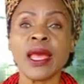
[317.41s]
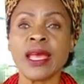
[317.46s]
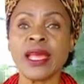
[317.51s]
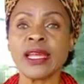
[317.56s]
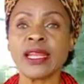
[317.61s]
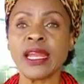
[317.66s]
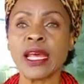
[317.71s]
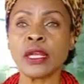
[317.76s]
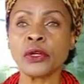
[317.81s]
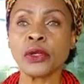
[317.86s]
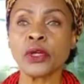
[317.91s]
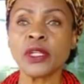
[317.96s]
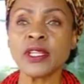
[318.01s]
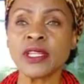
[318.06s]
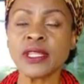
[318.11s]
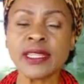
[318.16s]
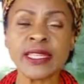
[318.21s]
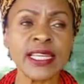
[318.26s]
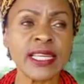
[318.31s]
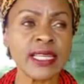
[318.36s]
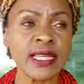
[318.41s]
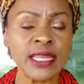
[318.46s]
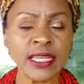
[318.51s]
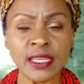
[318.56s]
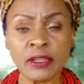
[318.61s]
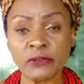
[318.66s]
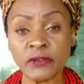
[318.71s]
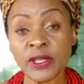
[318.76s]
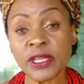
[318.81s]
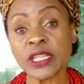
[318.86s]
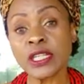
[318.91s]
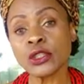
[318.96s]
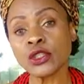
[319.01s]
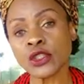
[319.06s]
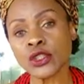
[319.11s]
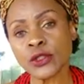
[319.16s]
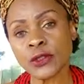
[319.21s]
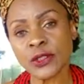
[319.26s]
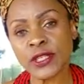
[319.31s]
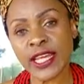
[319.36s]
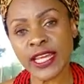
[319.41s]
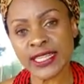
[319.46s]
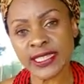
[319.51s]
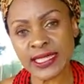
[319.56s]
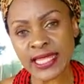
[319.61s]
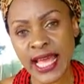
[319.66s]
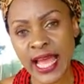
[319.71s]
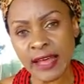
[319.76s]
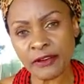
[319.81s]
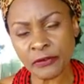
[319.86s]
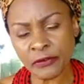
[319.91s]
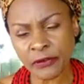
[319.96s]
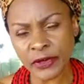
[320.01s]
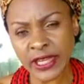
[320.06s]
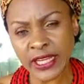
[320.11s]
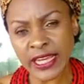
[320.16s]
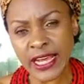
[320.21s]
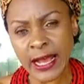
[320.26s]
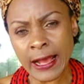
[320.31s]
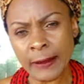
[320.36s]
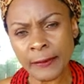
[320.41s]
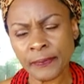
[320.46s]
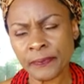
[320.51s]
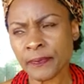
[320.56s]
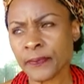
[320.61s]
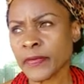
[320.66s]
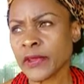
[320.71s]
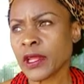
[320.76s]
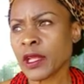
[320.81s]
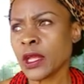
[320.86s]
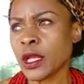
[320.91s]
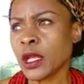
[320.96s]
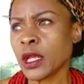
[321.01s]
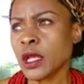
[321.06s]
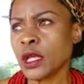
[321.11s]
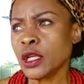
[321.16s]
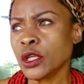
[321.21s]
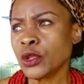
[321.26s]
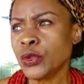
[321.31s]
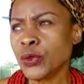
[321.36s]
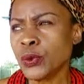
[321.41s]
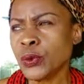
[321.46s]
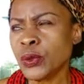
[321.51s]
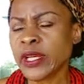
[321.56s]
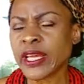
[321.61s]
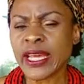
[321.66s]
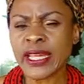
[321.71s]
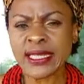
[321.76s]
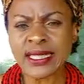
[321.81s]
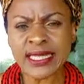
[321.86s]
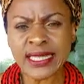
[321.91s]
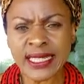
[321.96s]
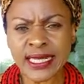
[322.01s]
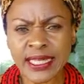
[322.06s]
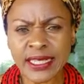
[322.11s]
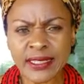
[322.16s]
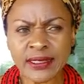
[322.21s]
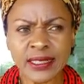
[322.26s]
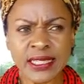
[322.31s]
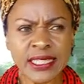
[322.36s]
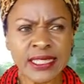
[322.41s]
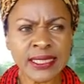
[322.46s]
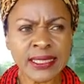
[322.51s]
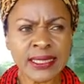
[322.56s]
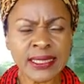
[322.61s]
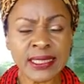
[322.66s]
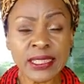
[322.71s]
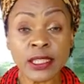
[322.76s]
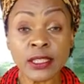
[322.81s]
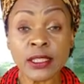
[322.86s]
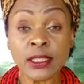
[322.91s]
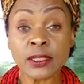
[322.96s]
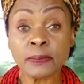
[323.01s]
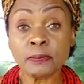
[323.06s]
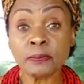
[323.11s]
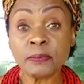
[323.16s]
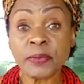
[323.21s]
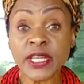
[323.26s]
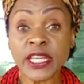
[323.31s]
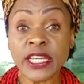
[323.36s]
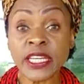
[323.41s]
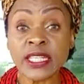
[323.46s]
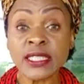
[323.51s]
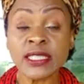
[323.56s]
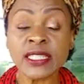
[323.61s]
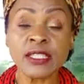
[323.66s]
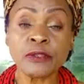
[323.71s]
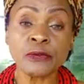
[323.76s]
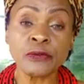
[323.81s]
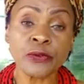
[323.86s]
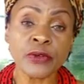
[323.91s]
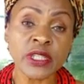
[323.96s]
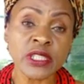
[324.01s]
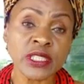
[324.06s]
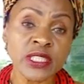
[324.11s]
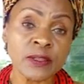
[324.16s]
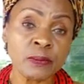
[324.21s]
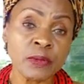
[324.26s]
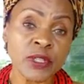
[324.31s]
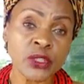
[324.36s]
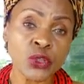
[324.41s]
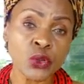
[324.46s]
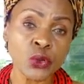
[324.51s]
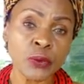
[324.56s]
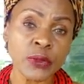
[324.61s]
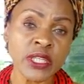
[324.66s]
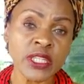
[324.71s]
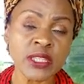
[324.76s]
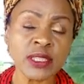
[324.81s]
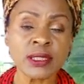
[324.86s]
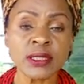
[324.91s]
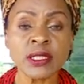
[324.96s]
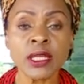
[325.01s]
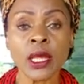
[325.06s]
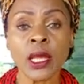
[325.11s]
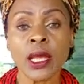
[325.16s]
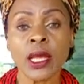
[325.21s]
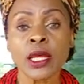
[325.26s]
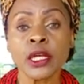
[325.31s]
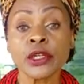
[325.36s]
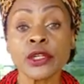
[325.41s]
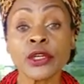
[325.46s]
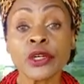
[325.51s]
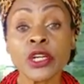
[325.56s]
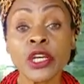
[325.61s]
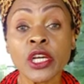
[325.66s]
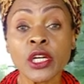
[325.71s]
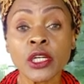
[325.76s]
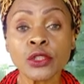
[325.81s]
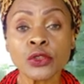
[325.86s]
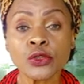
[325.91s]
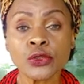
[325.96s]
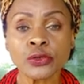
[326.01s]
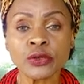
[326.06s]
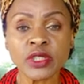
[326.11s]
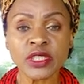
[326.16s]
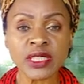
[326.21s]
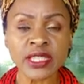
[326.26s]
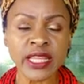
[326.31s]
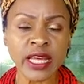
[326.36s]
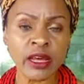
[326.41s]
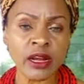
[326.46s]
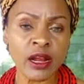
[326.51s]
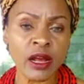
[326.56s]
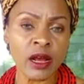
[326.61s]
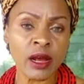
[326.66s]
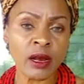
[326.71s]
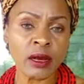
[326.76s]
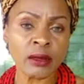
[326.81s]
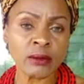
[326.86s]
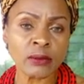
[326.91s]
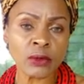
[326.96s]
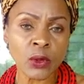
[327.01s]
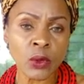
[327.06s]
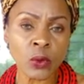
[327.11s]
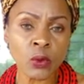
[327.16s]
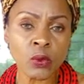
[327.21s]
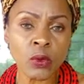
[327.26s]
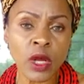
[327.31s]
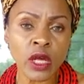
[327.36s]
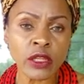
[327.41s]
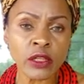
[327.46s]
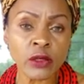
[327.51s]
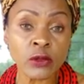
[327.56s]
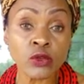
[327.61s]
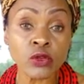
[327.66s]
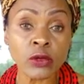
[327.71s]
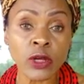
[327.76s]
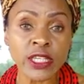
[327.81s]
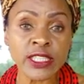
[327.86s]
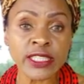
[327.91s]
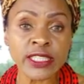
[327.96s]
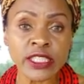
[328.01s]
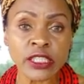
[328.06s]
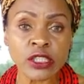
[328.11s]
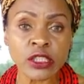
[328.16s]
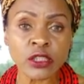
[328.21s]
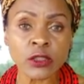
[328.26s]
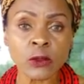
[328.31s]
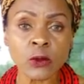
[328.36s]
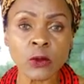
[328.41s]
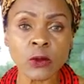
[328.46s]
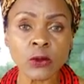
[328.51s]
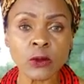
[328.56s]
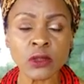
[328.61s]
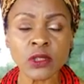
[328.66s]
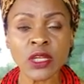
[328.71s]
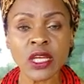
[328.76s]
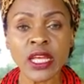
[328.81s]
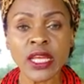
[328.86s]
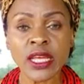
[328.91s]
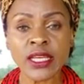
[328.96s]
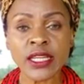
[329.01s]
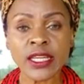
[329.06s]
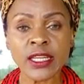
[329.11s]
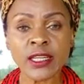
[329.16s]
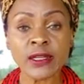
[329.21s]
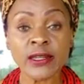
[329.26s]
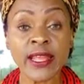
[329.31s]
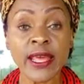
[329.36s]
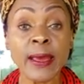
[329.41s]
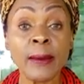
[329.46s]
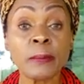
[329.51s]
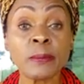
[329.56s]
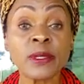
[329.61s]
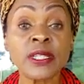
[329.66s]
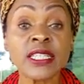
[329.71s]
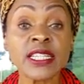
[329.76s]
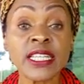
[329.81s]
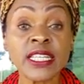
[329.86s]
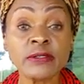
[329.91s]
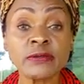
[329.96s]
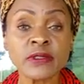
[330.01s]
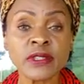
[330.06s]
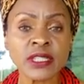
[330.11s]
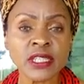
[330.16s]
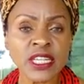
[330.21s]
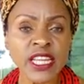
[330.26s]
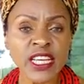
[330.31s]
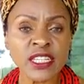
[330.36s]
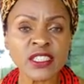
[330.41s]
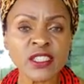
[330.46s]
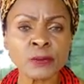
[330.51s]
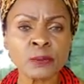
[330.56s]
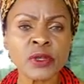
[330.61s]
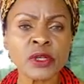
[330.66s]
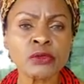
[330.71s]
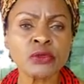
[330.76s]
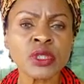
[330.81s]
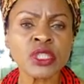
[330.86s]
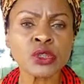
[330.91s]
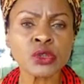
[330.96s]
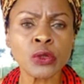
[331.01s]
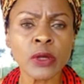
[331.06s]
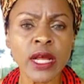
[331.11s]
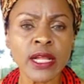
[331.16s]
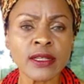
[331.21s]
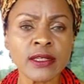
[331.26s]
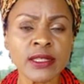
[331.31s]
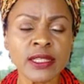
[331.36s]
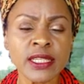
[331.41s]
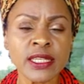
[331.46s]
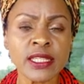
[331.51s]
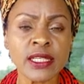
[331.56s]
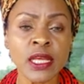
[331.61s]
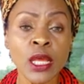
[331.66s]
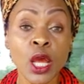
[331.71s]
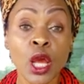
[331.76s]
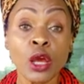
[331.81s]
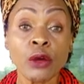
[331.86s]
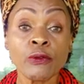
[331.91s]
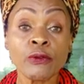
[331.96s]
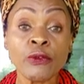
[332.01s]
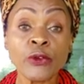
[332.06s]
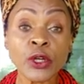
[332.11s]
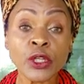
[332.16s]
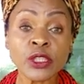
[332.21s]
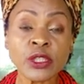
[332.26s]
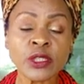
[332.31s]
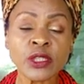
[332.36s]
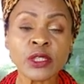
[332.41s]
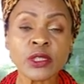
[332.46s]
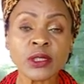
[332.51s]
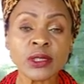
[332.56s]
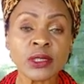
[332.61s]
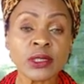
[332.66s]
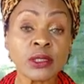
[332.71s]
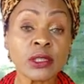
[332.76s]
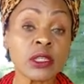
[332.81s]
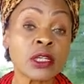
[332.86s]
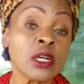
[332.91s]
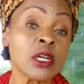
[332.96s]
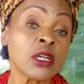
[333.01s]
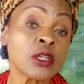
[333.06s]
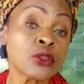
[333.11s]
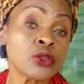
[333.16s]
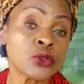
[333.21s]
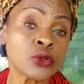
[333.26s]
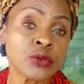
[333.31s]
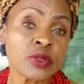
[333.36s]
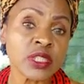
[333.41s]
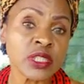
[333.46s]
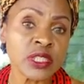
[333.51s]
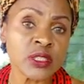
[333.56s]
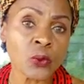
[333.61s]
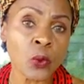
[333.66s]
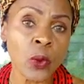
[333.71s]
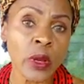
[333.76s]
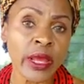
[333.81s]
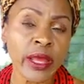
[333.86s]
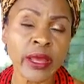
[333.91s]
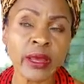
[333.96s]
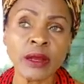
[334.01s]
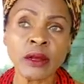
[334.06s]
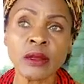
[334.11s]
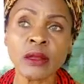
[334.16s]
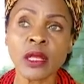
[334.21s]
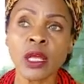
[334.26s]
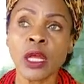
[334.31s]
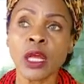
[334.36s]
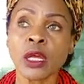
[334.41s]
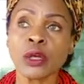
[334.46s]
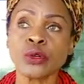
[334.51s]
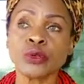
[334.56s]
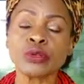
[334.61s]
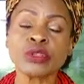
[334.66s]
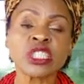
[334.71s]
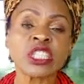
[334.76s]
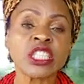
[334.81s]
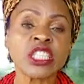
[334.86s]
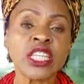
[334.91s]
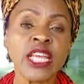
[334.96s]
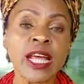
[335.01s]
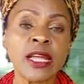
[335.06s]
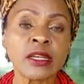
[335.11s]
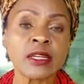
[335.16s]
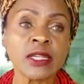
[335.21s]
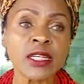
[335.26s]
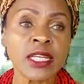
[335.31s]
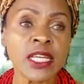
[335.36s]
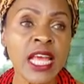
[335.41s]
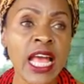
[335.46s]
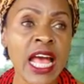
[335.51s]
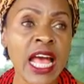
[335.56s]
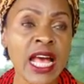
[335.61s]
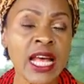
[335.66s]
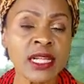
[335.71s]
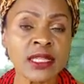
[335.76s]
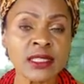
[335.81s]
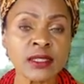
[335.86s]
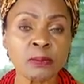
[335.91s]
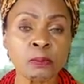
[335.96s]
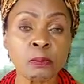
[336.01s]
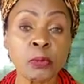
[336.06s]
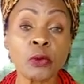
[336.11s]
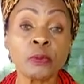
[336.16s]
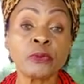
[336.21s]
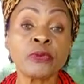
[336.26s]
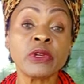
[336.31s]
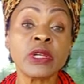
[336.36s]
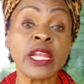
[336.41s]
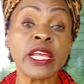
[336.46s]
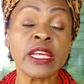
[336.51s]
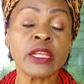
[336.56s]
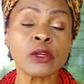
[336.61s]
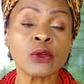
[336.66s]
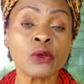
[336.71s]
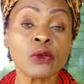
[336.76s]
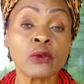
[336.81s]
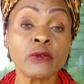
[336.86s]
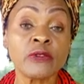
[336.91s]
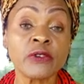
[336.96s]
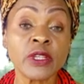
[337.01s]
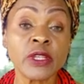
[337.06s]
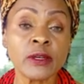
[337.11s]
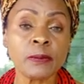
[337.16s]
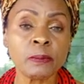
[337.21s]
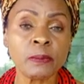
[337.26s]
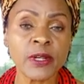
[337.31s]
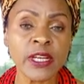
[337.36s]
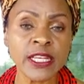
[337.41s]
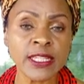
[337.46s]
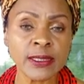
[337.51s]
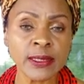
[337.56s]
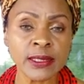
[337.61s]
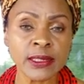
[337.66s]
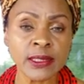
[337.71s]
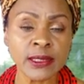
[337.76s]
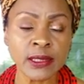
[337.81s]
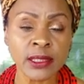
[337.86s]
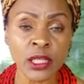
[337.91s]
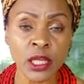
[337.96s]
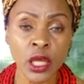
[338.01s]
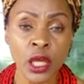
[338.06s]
And another thing, even in today's Africa, you can clearly see the big difference between the countries that are rather traditional in their beliefs, in their spirituality, versus the countries where Christianity has populated over the places.